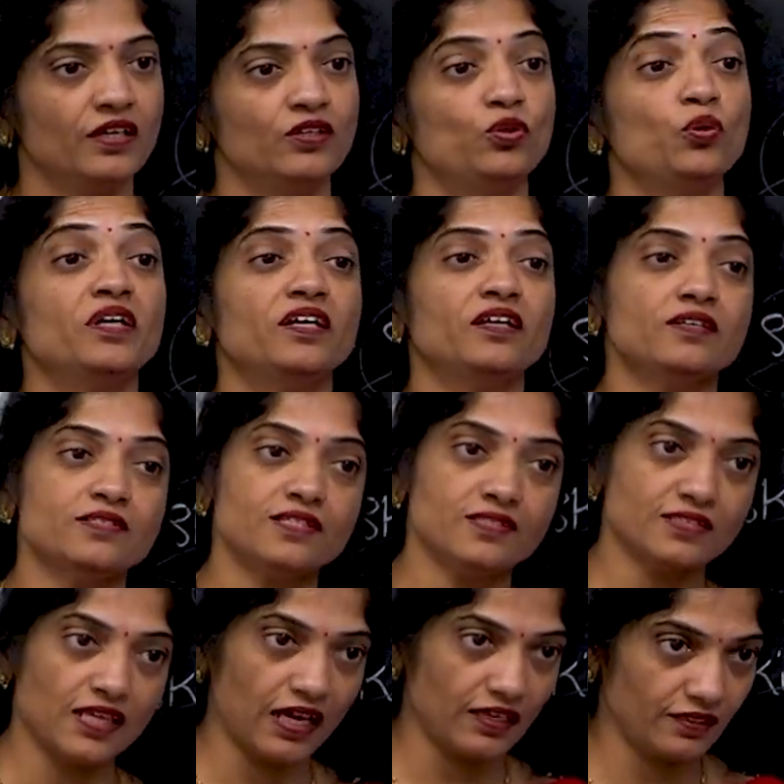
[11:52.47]
to increase the
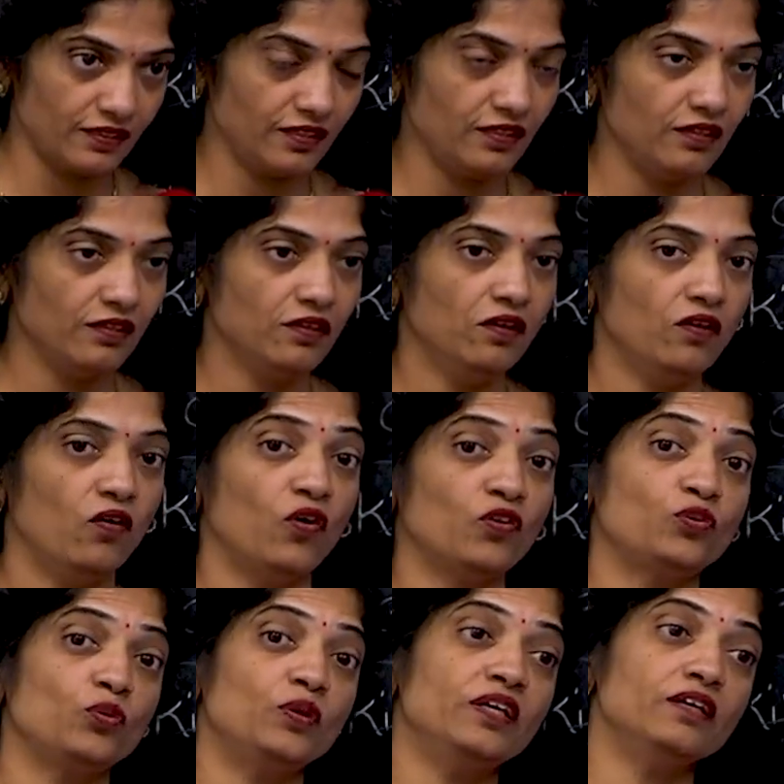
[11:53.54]
salary, or
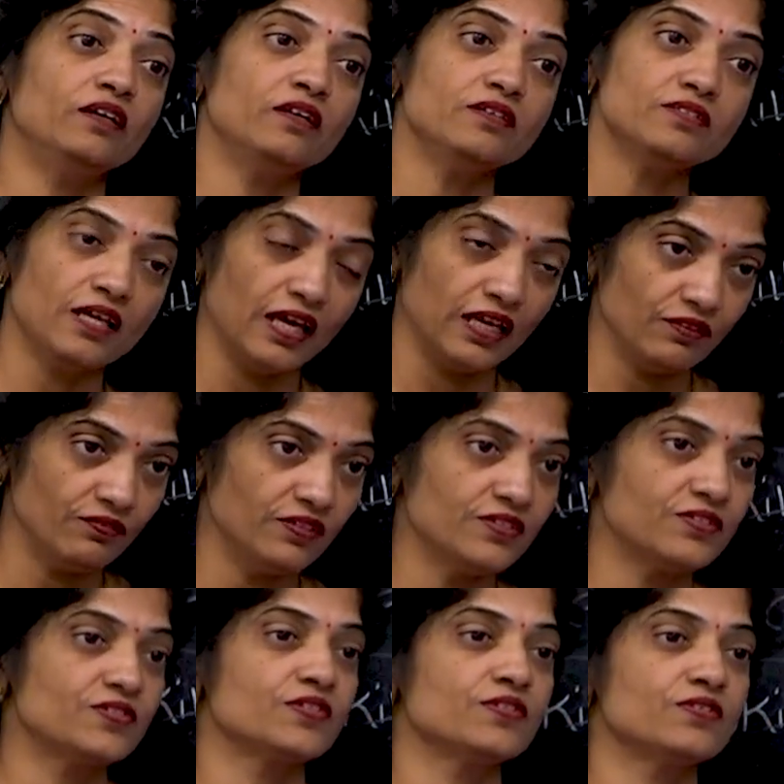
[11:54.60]
to increase the
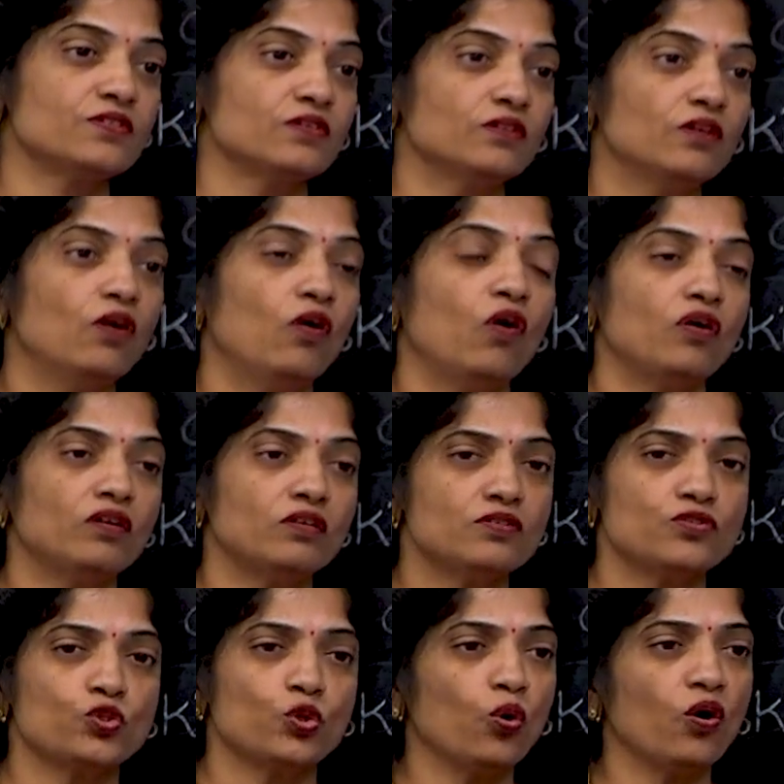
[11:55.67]
allowances, or
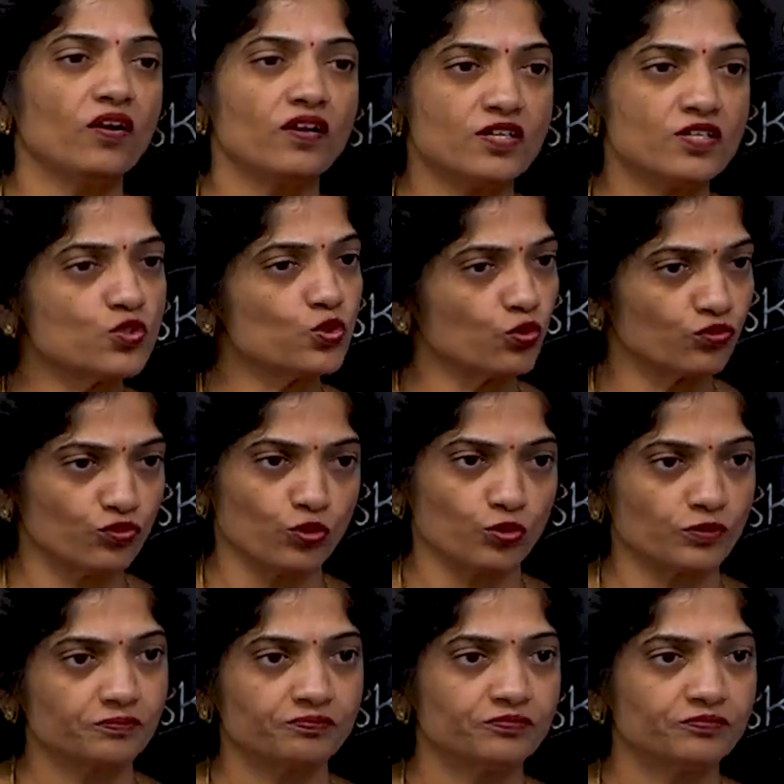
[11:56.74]
so on and so forth.